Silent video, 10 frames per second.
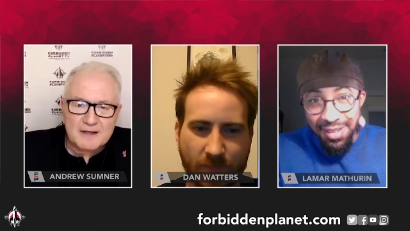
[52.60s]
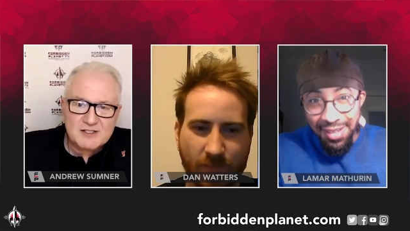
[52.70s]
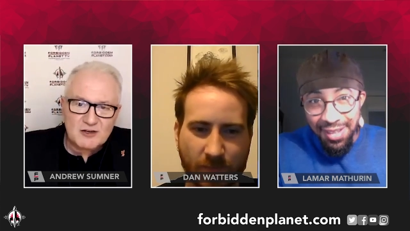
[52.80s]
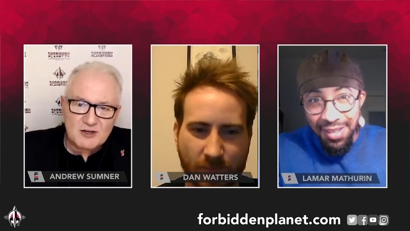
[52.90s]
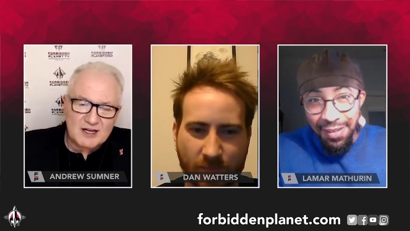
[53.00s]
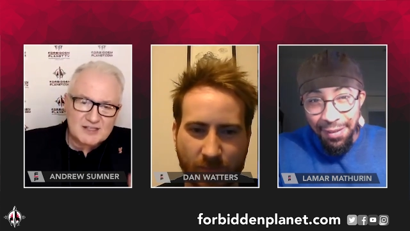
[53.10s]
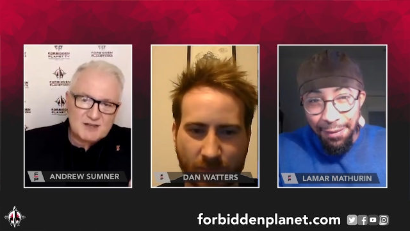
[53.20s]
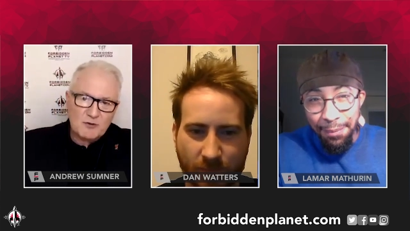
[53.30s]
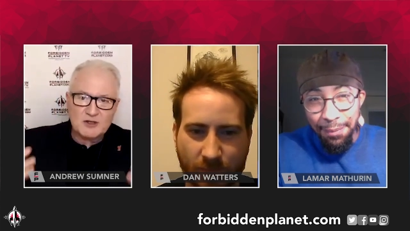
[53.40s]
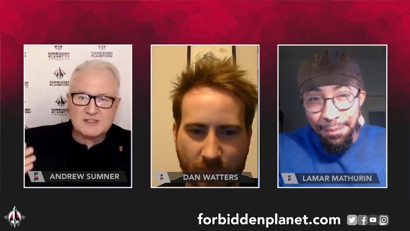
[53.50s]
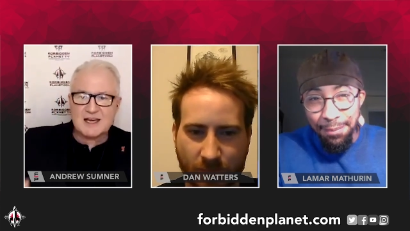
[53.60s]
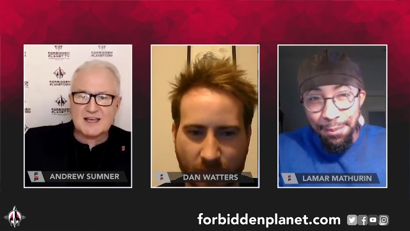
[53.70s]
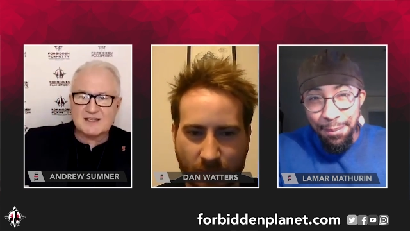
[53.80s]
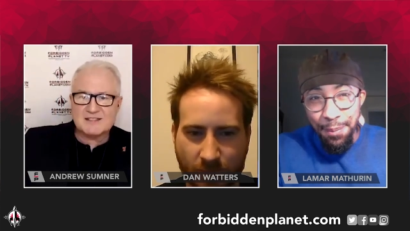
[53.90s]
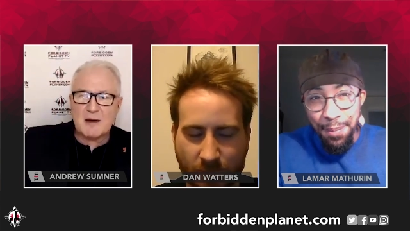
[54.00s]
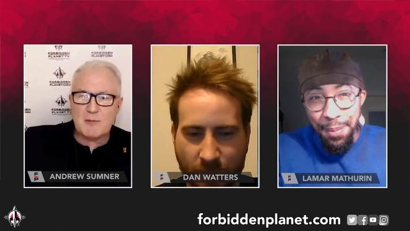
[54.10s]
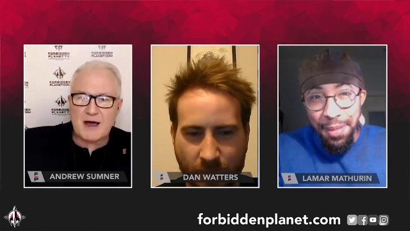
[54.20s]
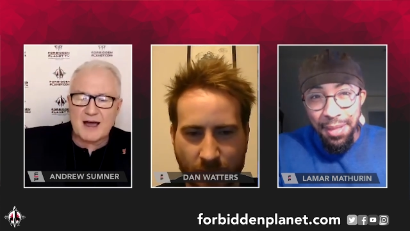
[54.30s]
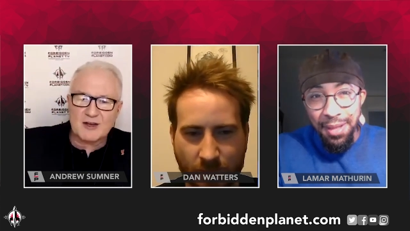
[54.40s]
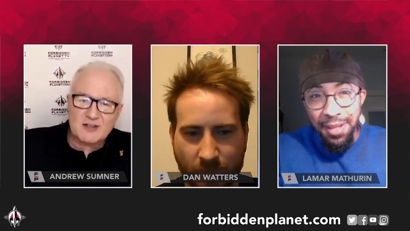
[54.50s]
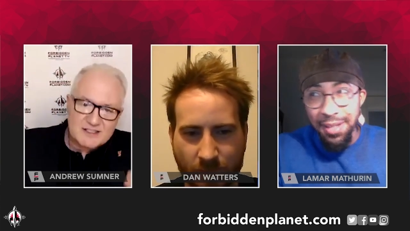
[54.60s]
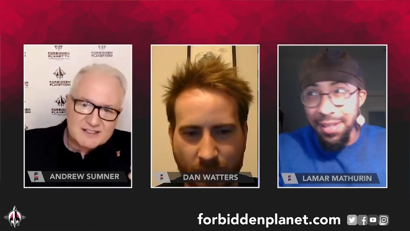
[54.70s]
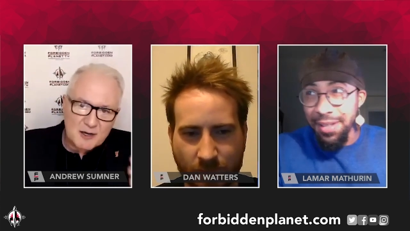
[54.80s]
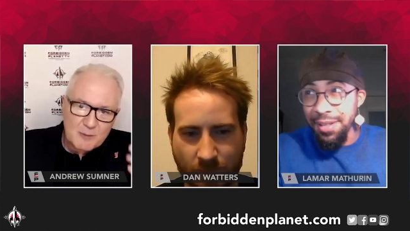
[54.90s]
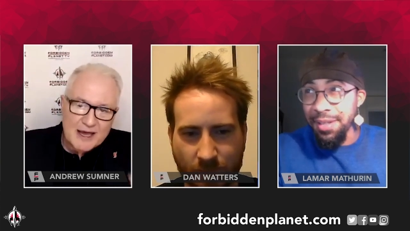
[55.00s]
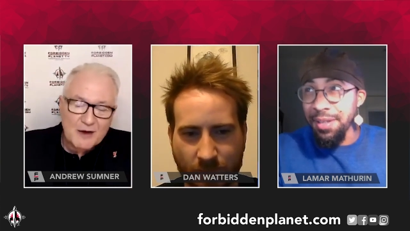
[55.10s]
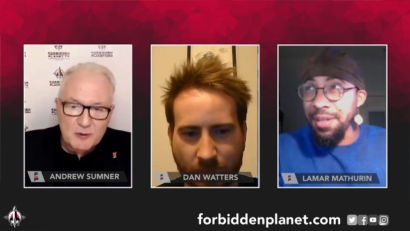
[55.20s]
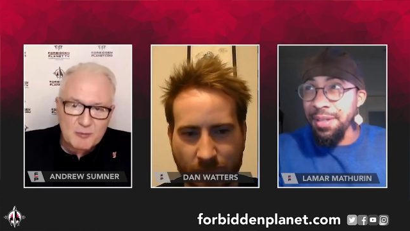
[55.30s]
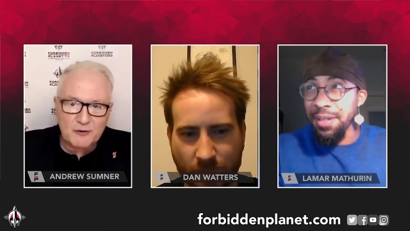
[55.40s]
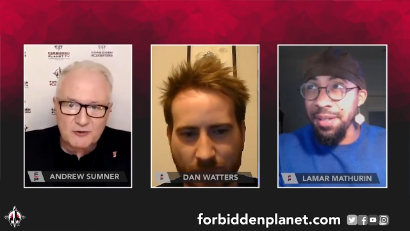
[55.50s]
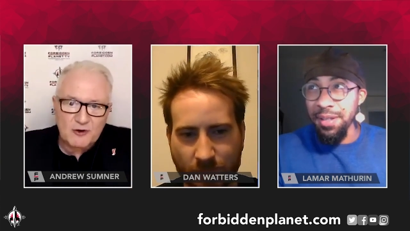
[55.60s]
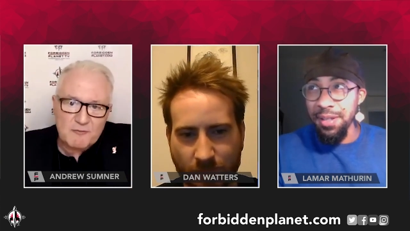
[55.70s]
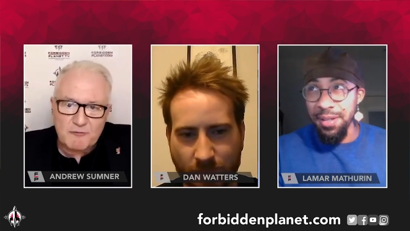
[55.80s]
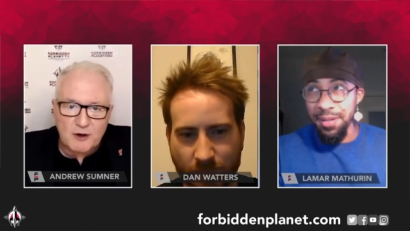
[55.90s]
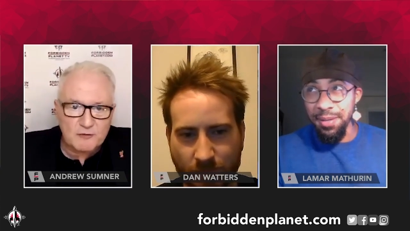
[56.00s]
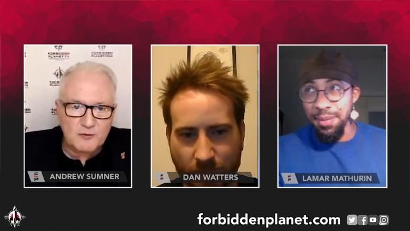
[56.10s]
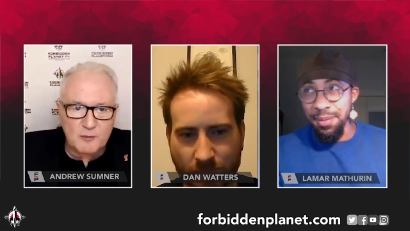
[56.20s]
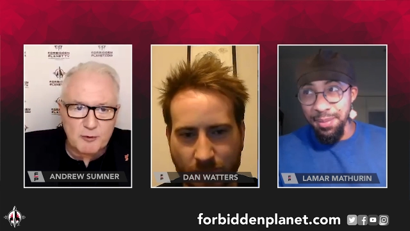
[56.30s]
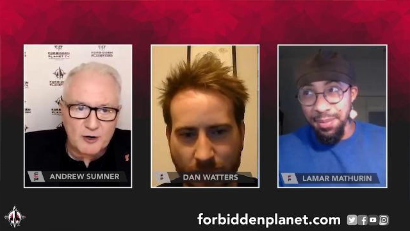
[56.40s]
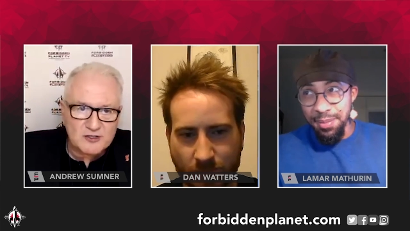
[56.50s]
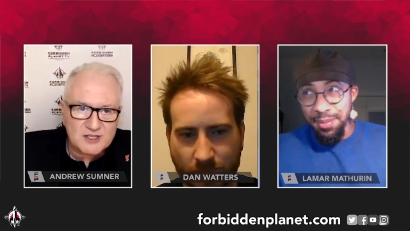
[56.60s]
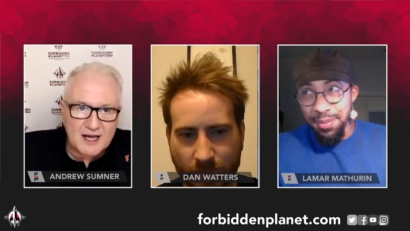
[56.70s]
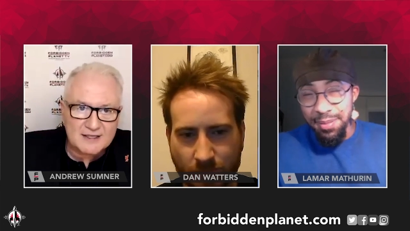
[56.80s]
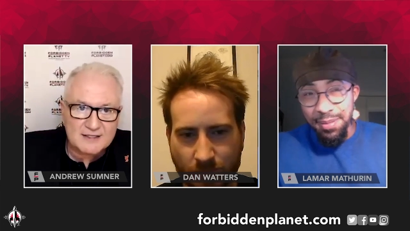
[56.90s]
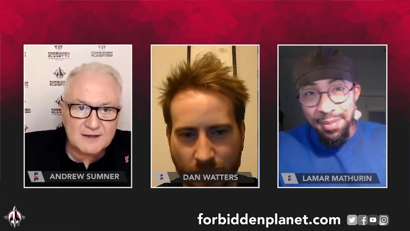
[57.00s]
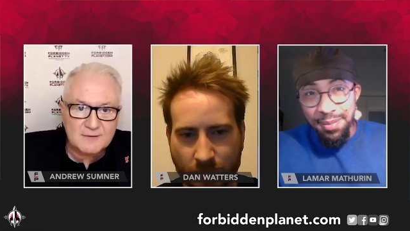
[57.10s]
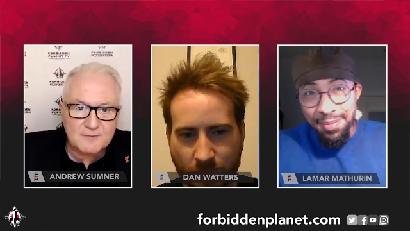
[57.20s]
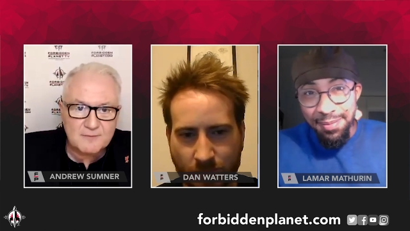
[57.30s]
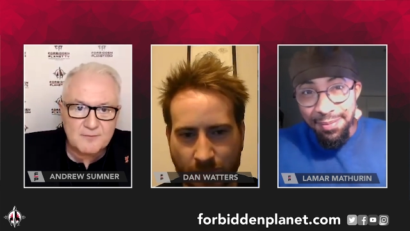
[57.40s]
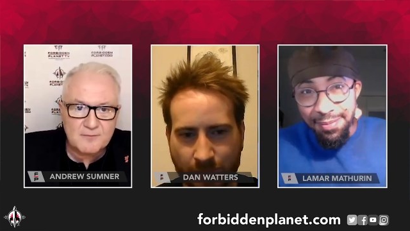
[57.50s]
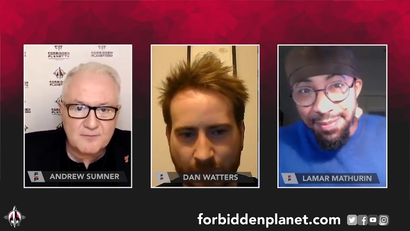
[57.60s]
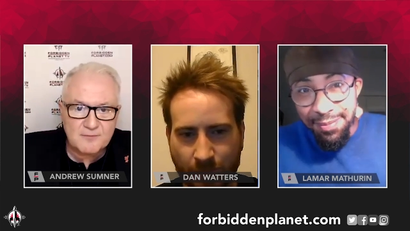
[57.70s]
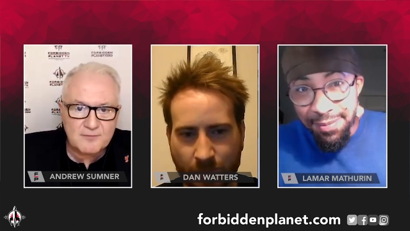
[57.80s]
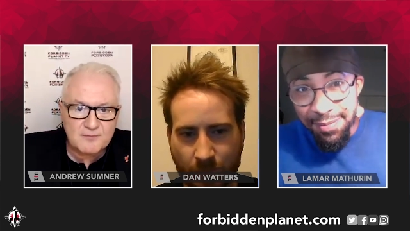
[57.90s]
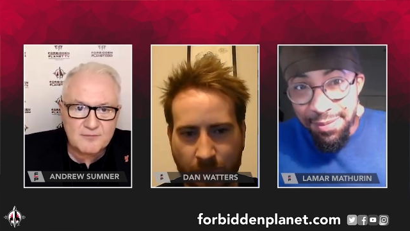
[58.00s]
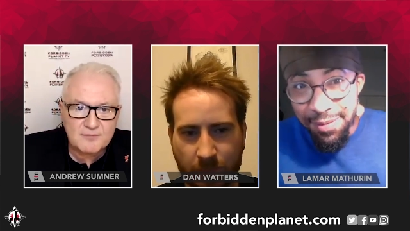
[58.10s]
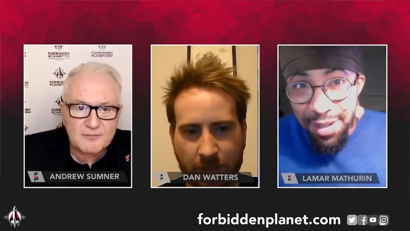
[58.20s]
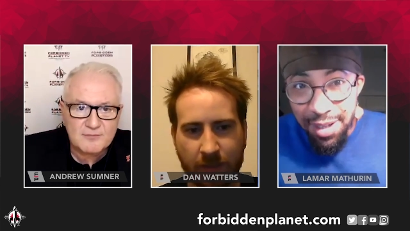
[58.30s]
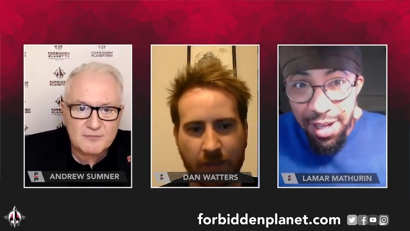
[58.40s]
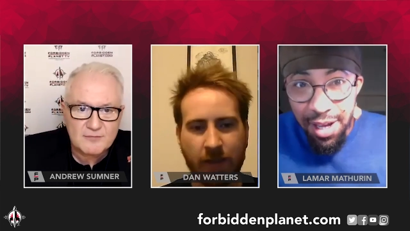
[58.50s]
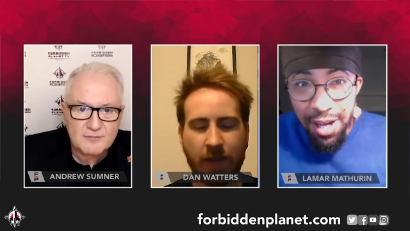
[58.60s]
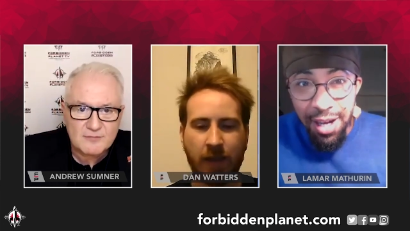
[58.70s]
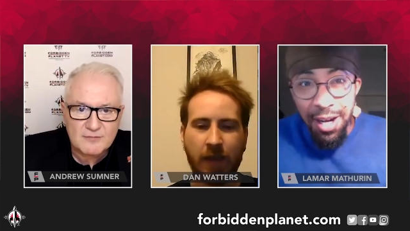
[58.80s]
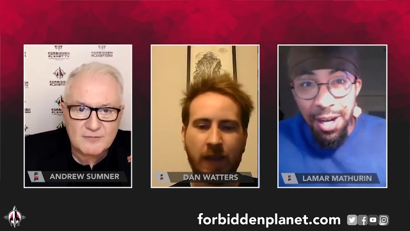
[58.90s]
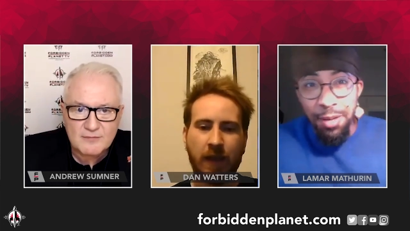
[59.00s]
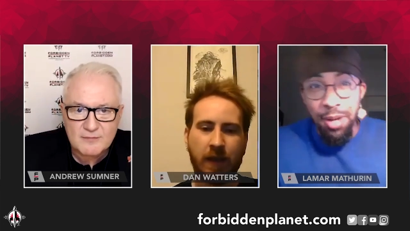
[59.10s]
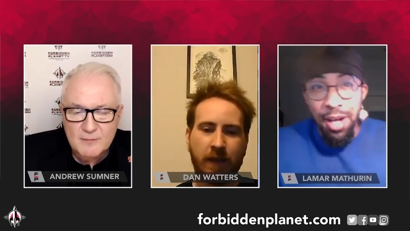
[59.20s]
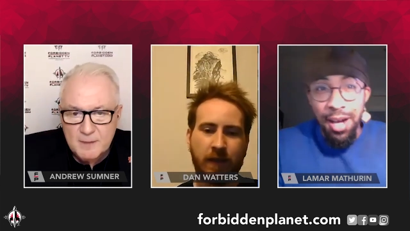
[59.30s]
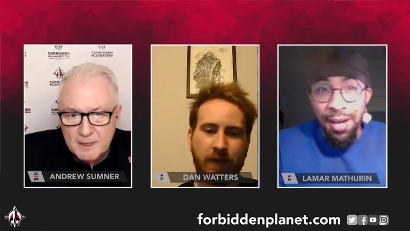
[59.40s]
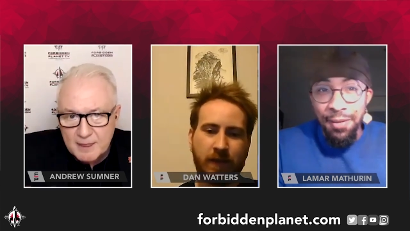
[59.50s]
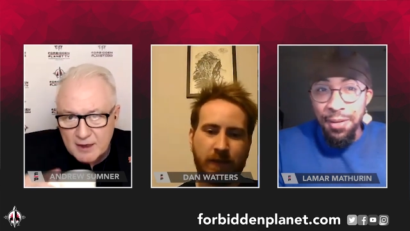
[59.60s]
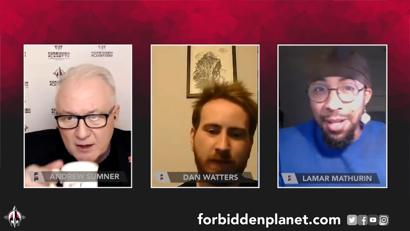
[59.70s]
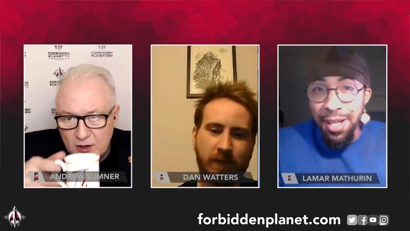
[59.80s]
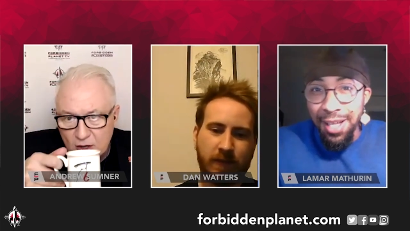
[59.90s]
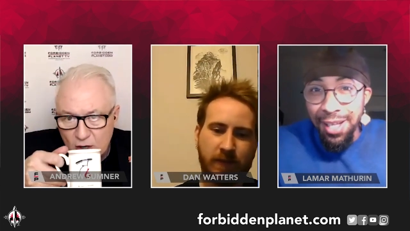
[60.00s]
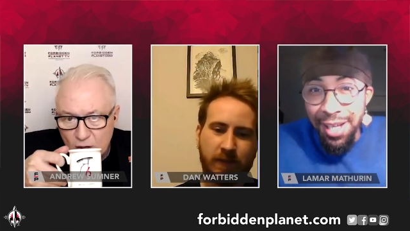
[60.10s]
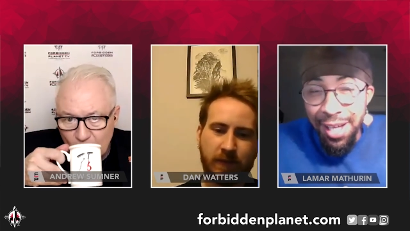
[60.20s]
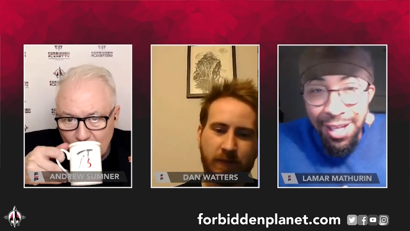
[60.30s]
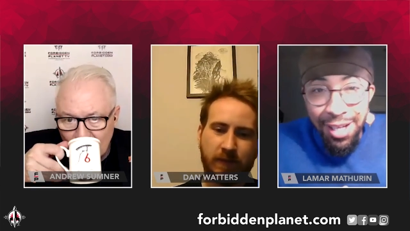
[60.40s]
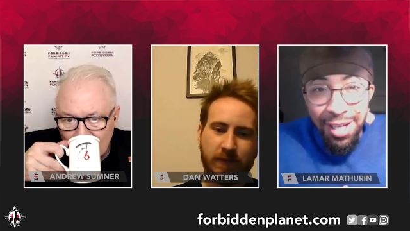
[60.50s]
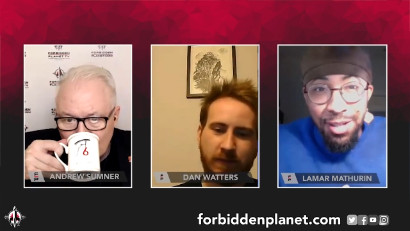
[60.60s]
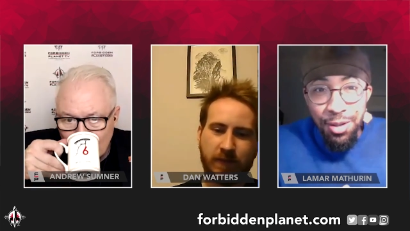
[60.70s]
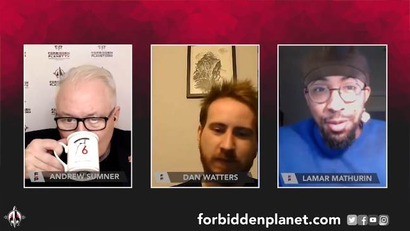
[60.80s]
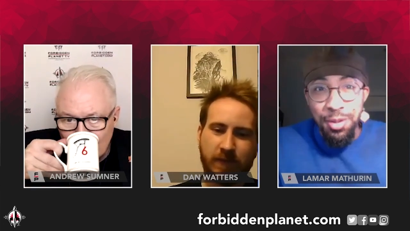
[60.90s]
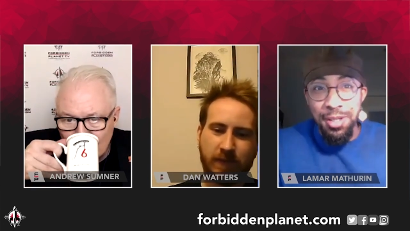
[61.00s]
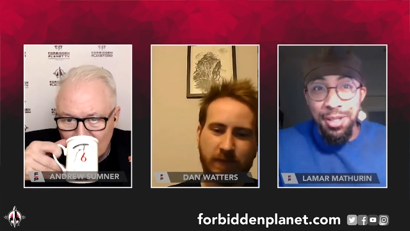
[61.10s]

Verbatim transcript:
Speaker 1: so guys, if we could take a step back, could you tell me how you both got involved with the project?
Speaker 2: Um, I feel like Andrew should